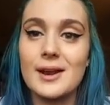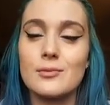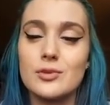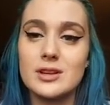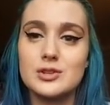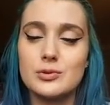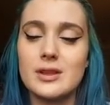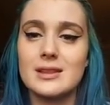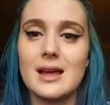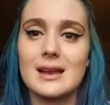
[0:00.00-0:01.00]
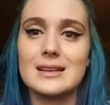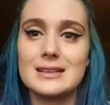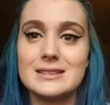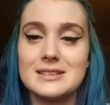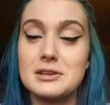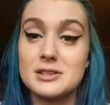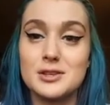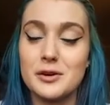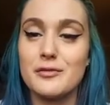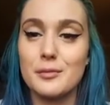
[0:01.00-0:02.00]
And I really do think that it is
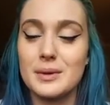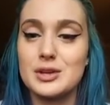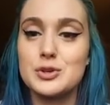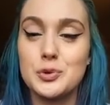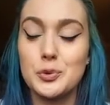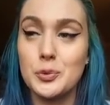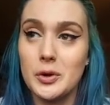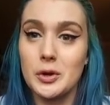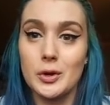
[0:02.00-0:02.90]
necessary for me to